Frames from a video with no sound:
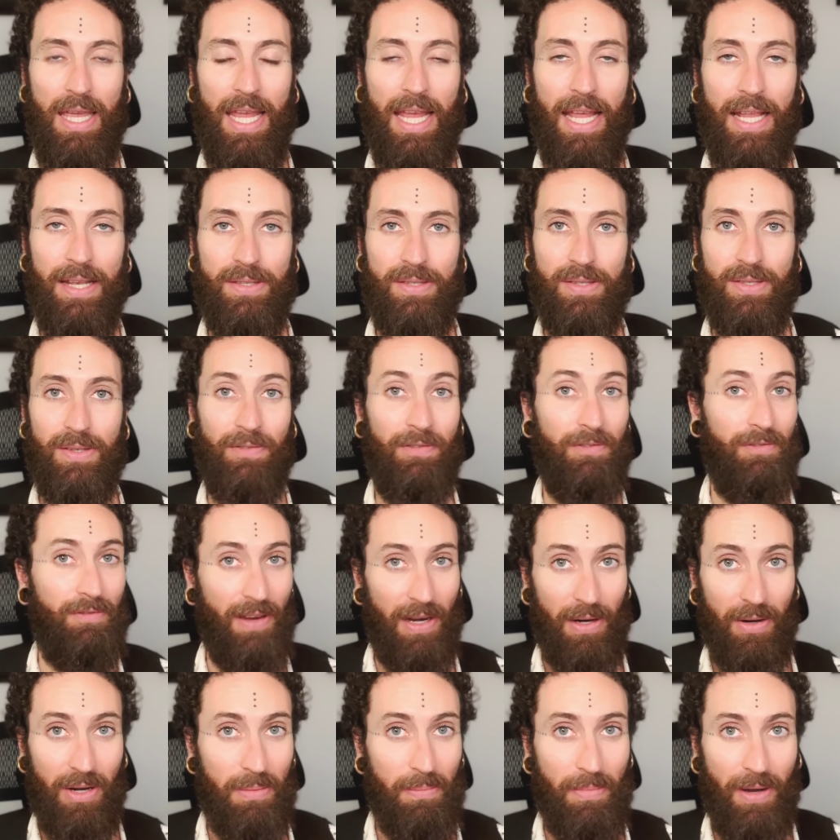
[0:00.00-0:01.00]
It's
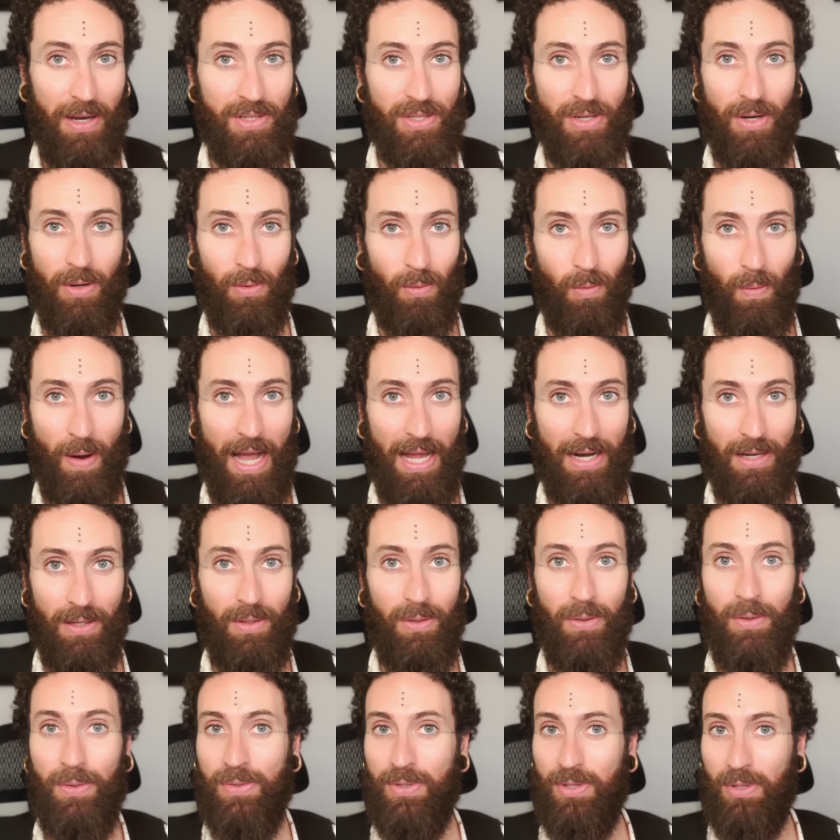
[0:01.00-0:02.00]
very much a
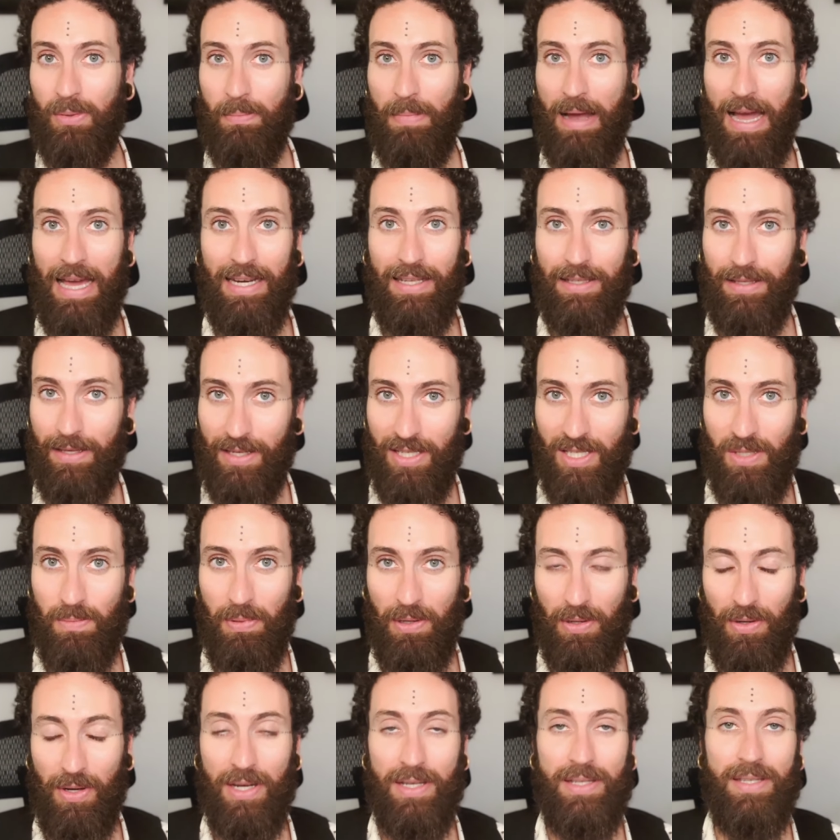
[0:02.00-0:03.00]
radical somatic
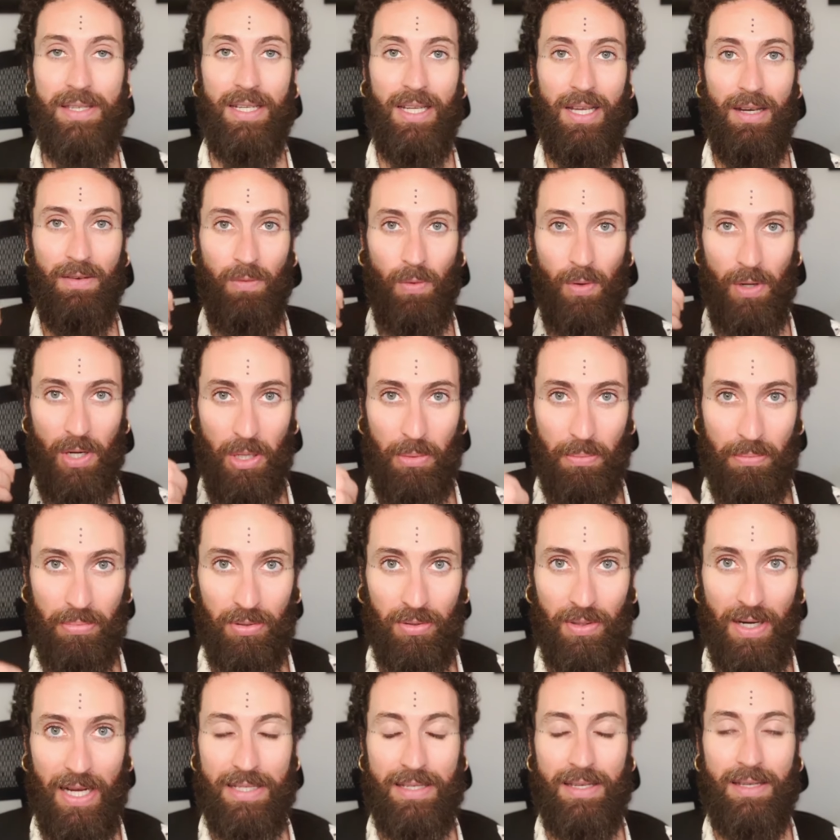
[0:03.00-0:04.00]
experiencing of where you
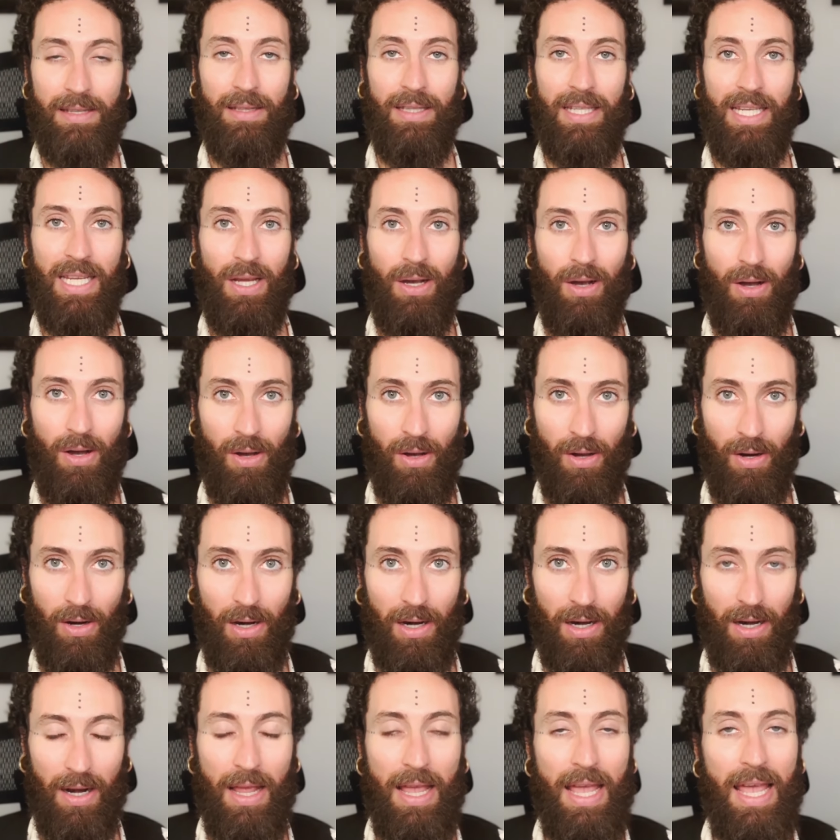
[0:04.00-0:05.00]
presently
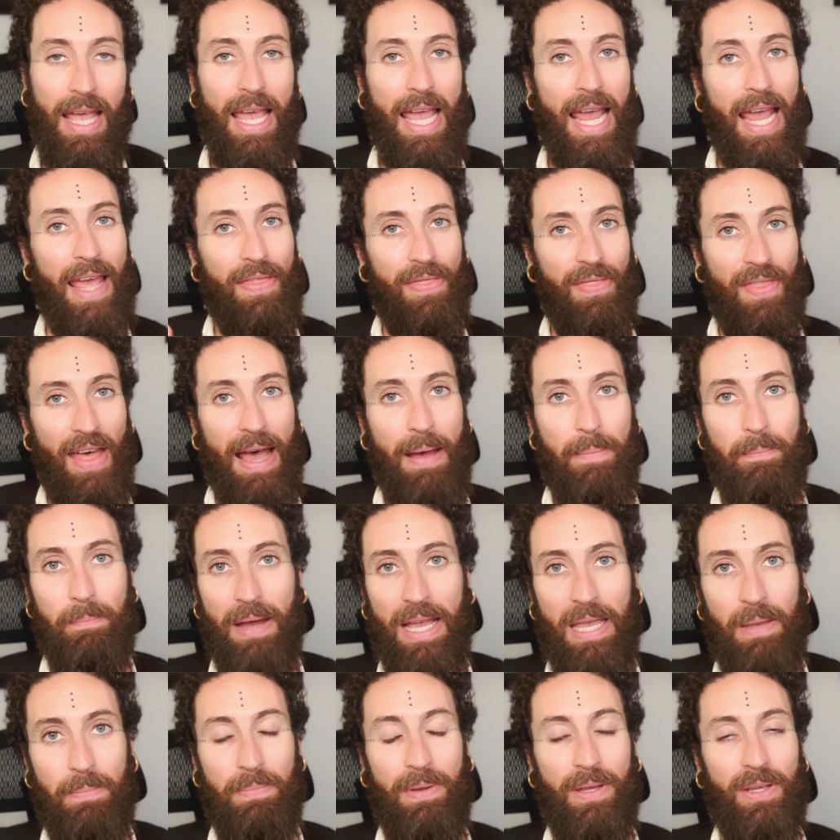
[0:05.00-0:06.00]
are. And that
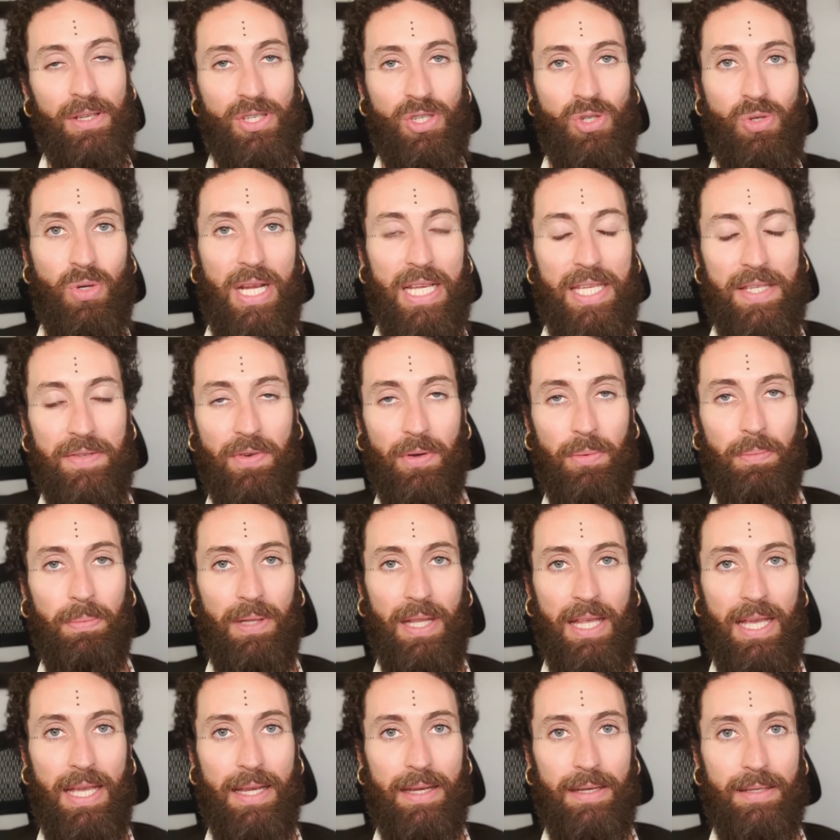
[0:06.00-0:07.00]
might be a stressful
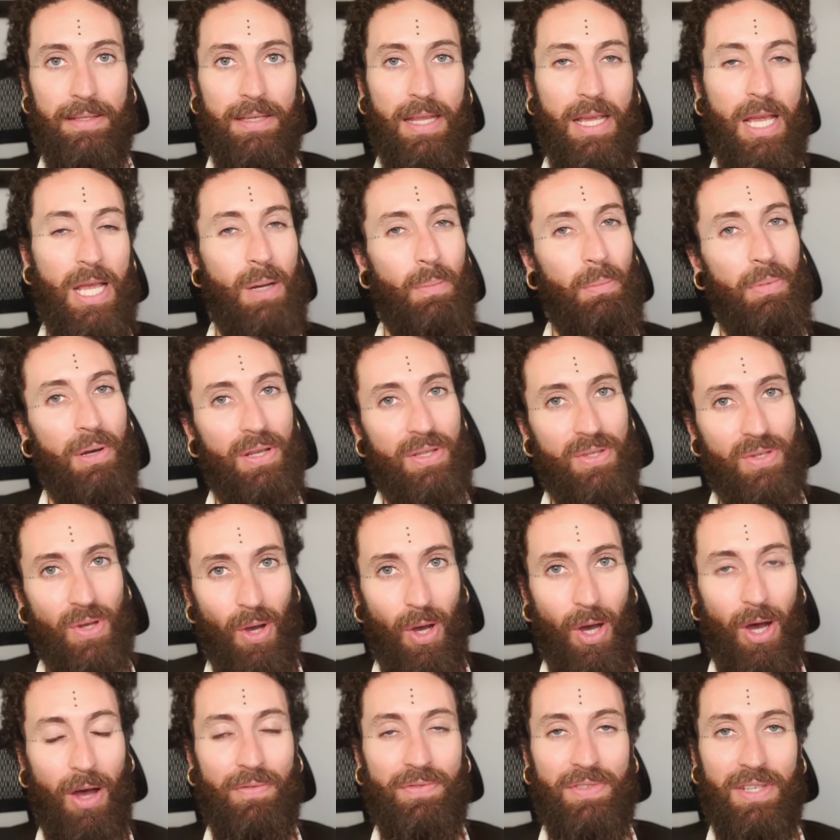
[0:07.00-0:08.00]
place, but it's
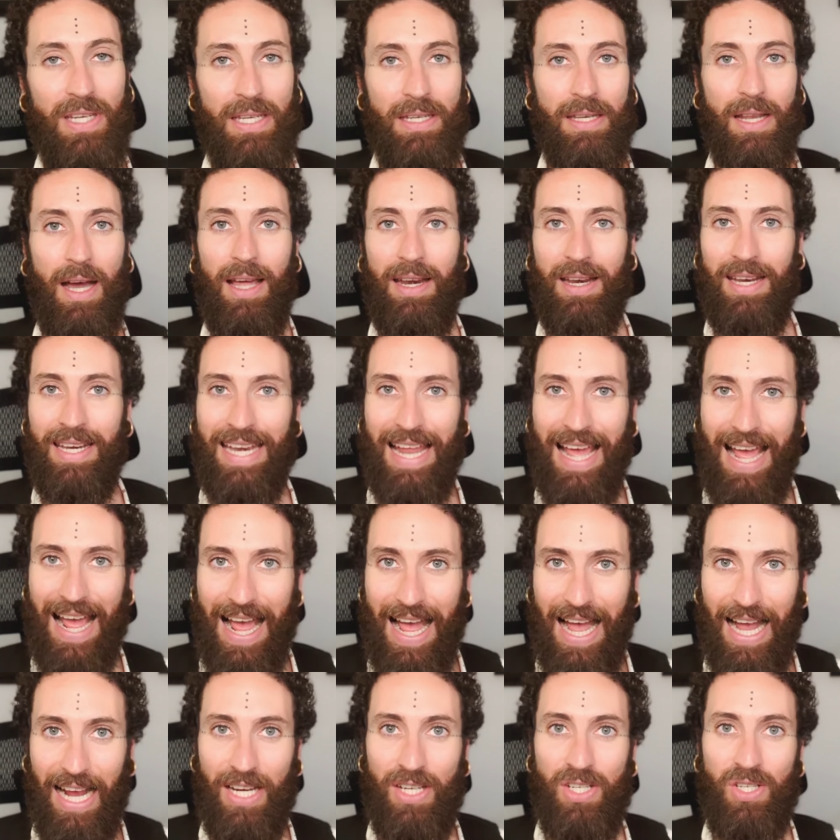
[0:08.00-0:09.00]
often not an
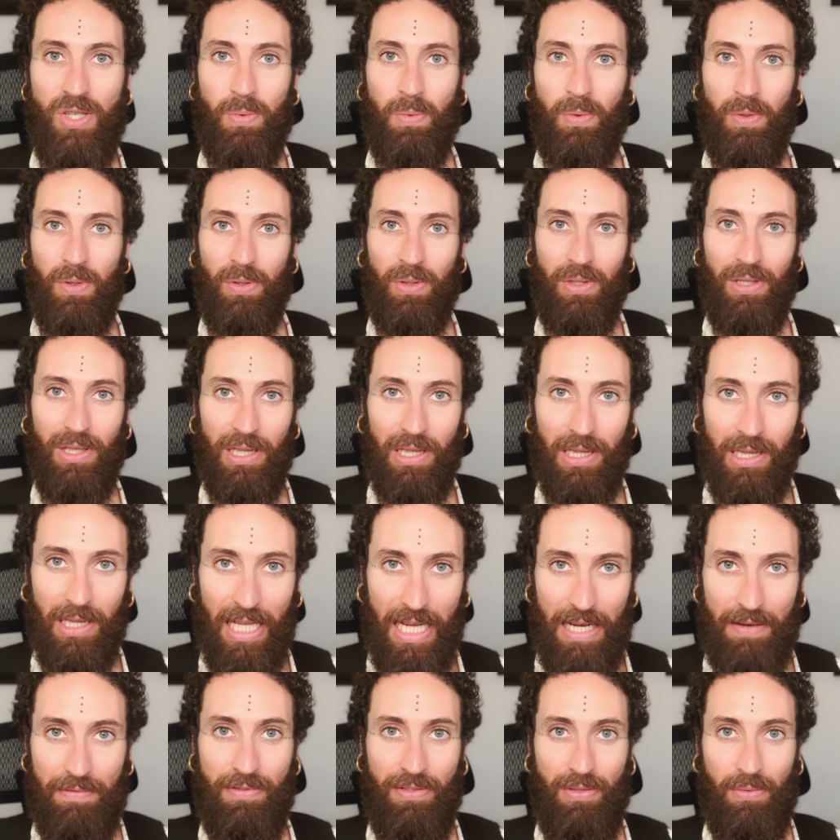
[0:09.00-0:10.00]
actual
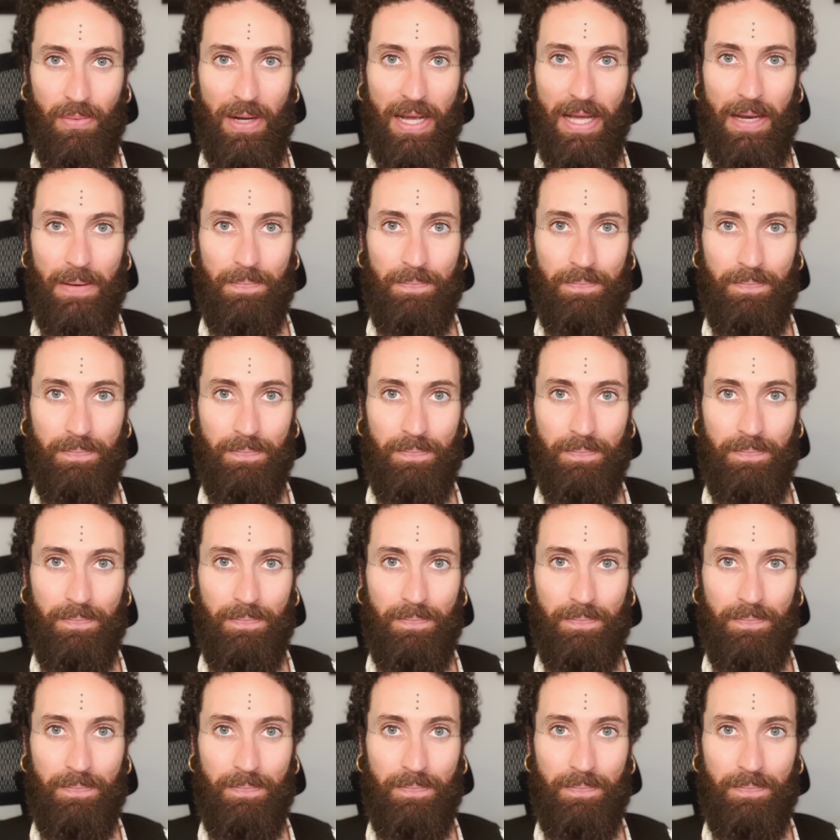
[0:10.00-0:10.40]
life threat.